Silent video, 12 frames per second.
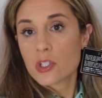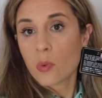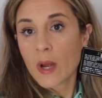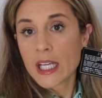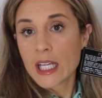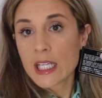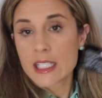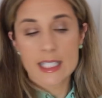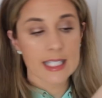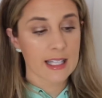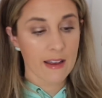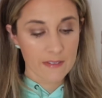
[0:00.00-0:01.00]

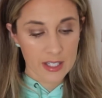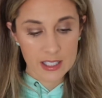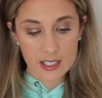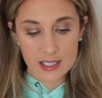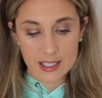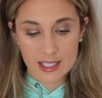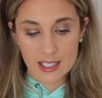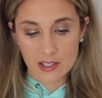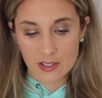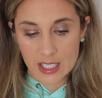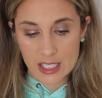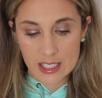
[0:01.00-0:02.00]
27
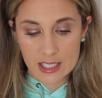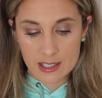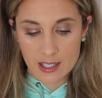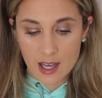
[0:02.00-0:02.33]
series.